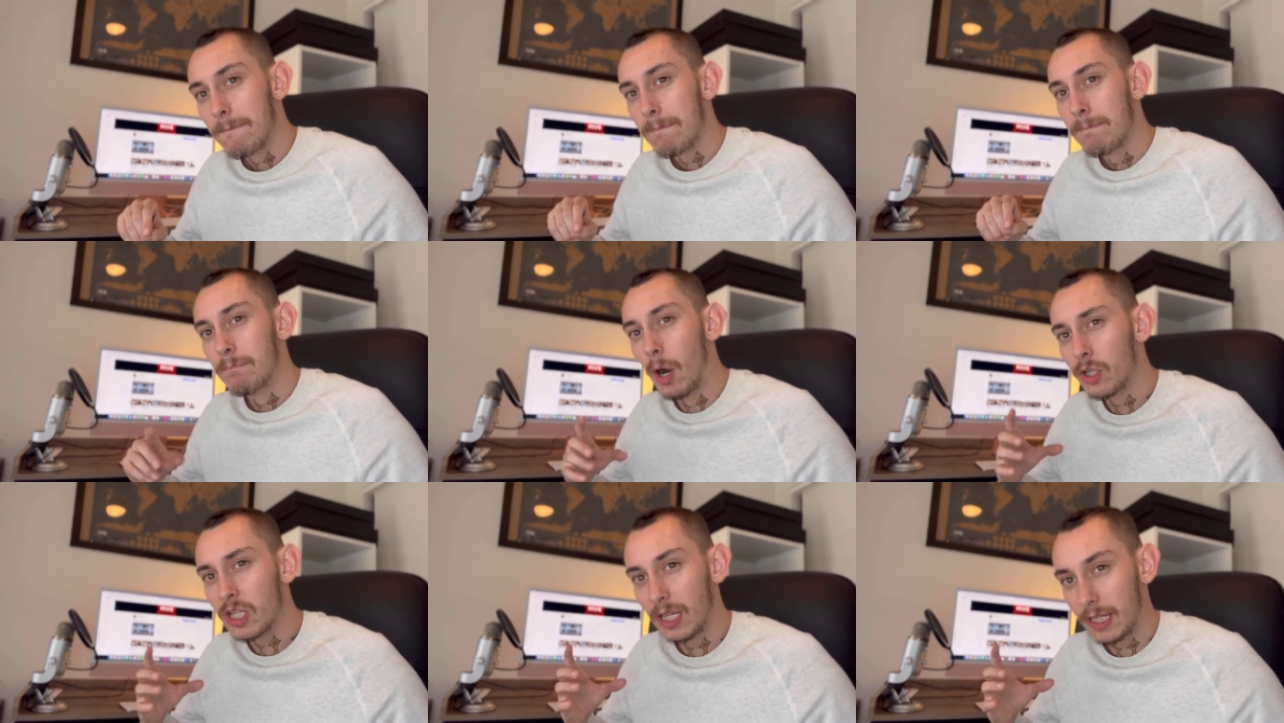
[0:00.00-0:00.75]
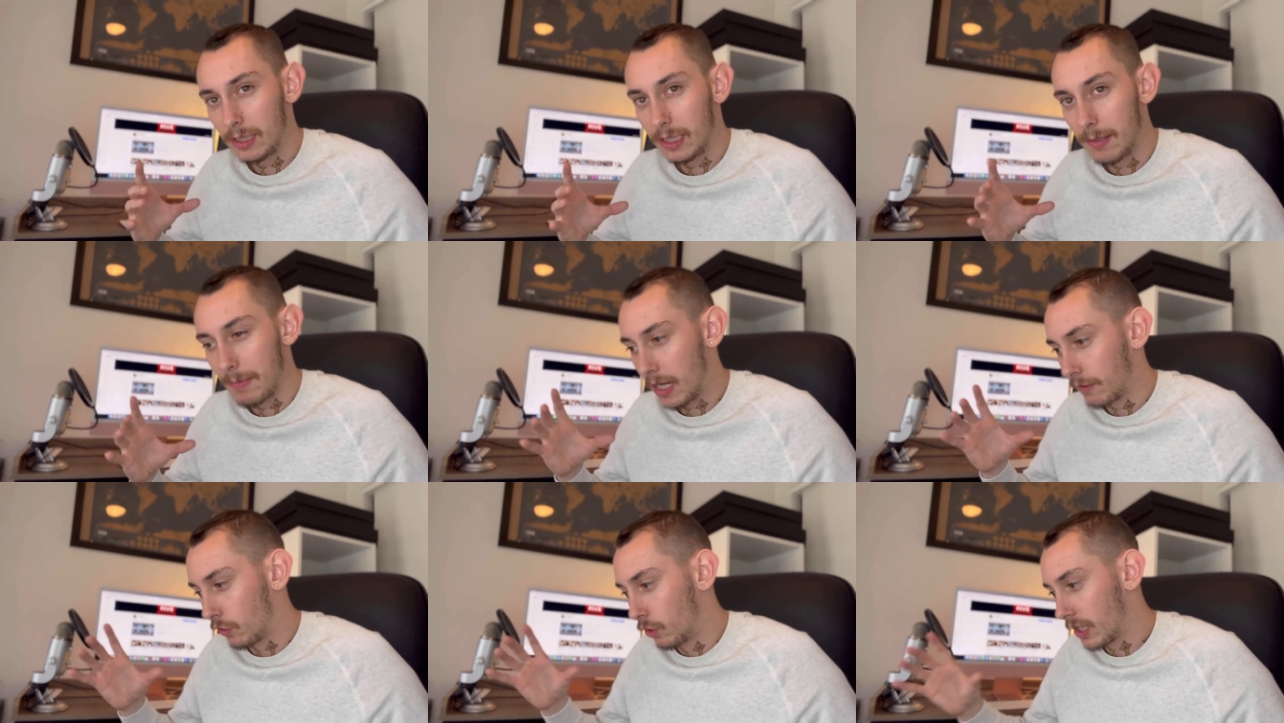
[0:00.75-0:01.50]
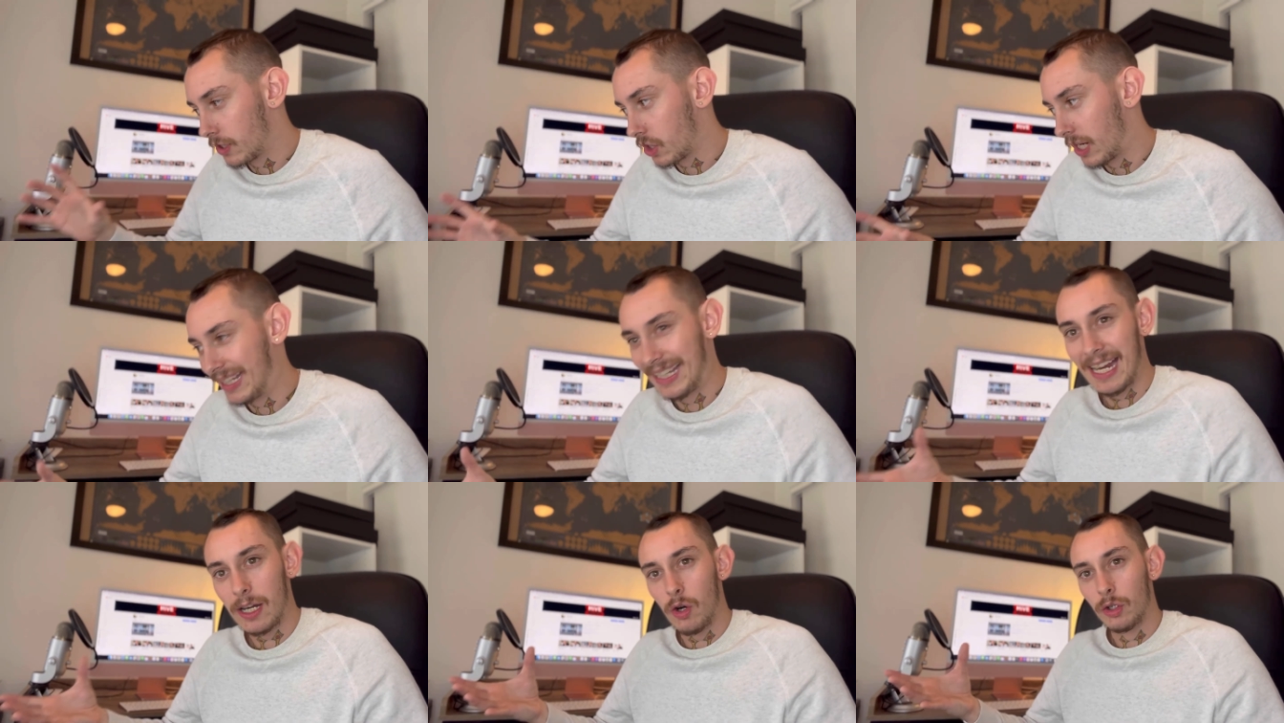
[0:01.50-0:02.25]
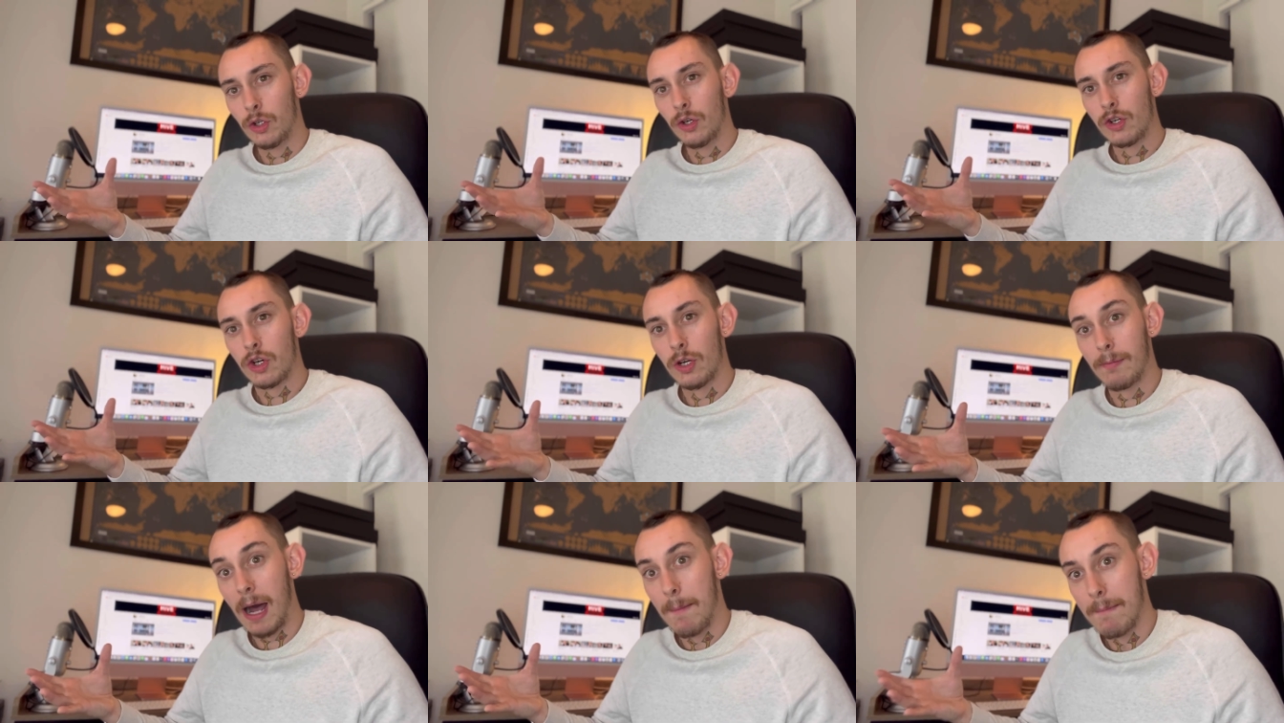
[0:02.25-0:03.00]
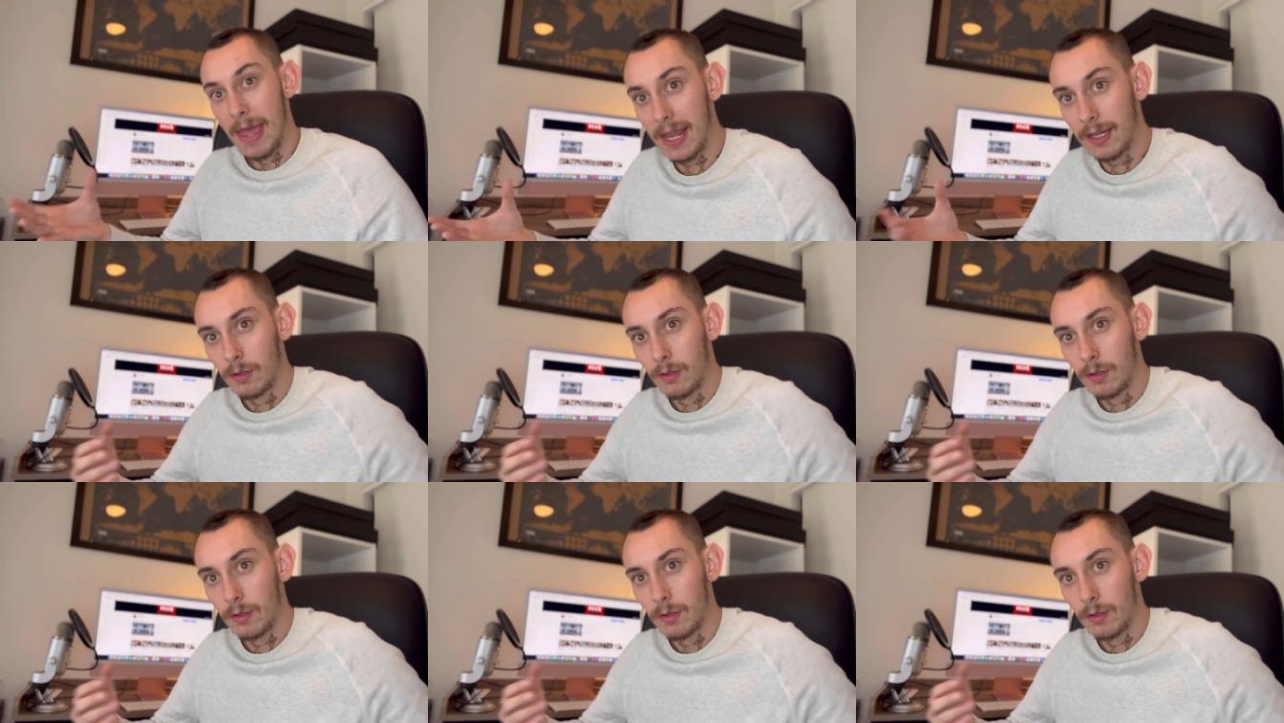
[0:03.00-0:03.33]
Mostly, the amount of audience I get on YouTube are men.